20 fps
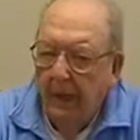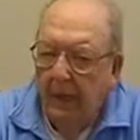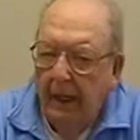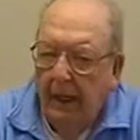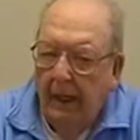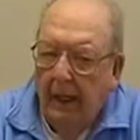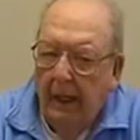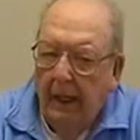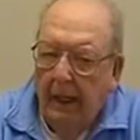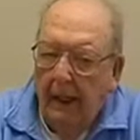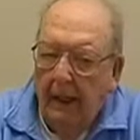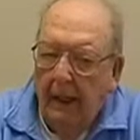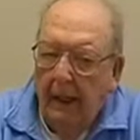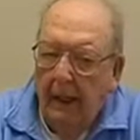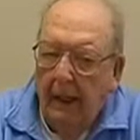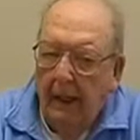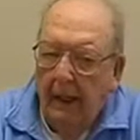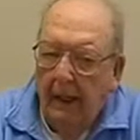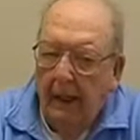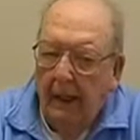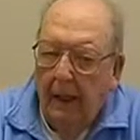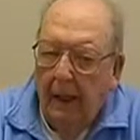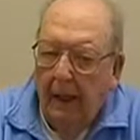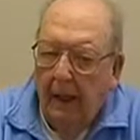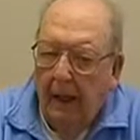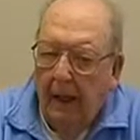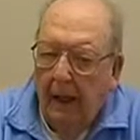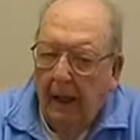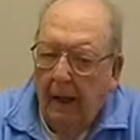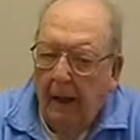and
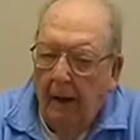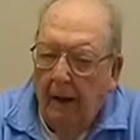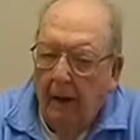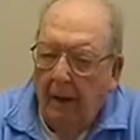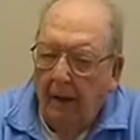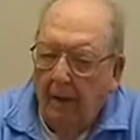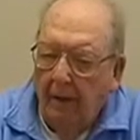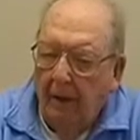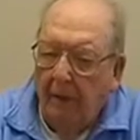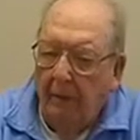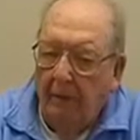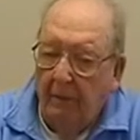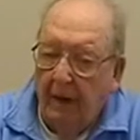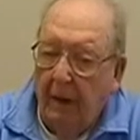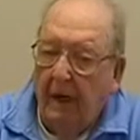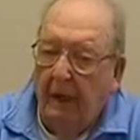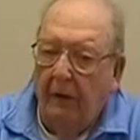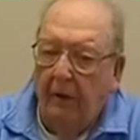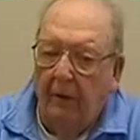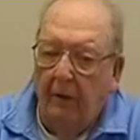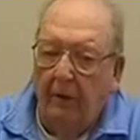uh, I went back